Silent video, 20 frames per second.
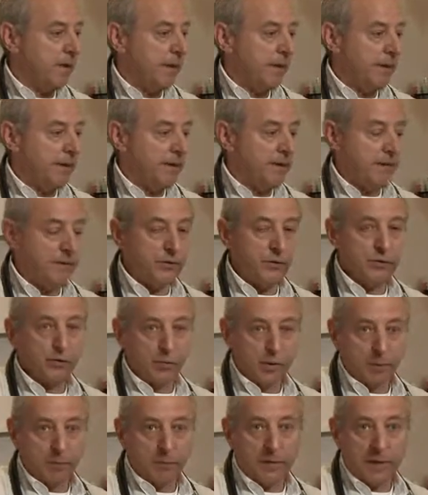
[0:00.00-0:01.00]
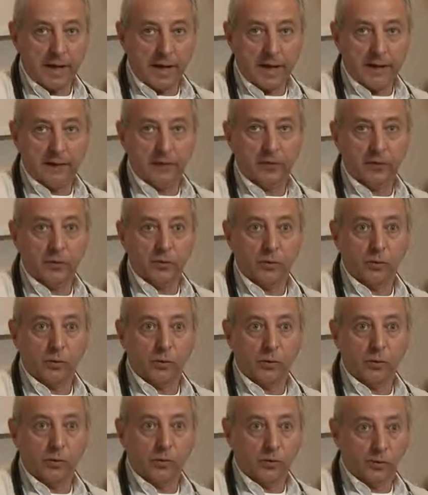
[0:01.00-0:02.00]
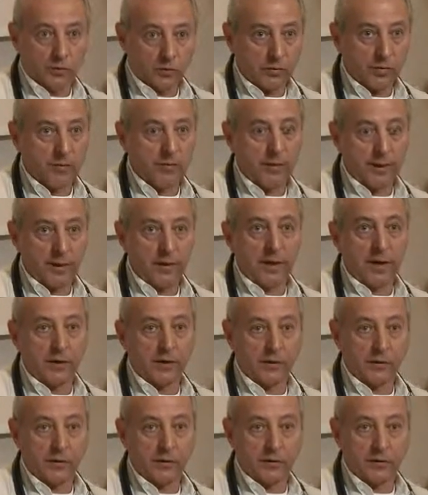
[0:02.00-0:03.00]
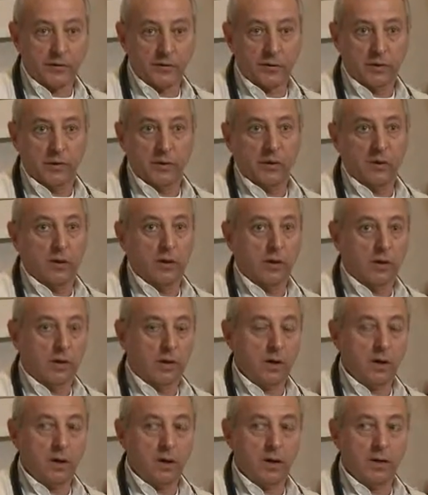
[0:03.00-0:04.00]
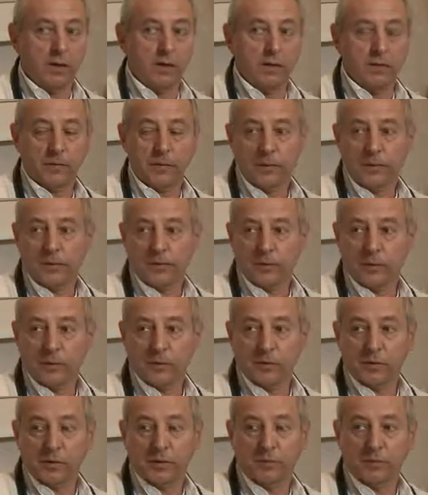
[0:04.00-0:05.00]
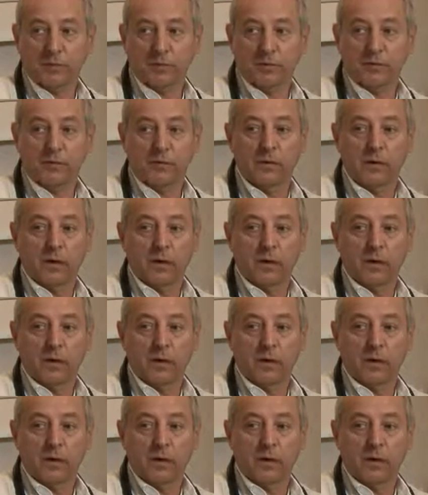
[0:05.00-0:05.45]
It is streamlined to use in pediatrics in terms of